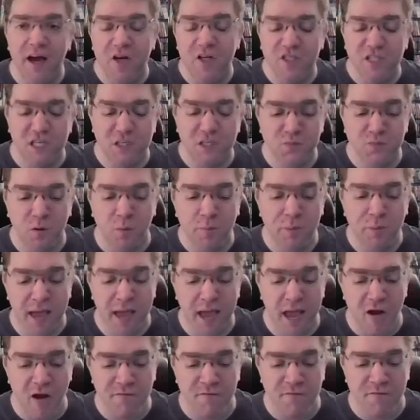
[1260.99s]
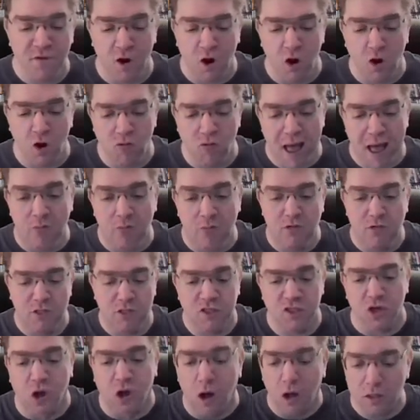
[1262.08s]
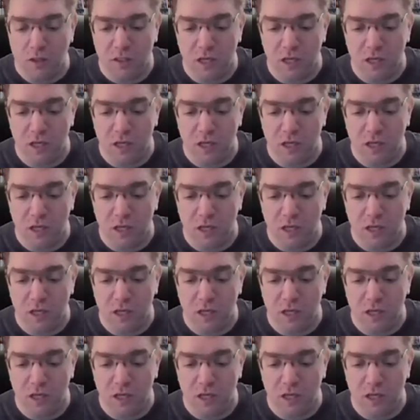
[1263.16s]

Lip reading: he says, "Prepare for a ground assault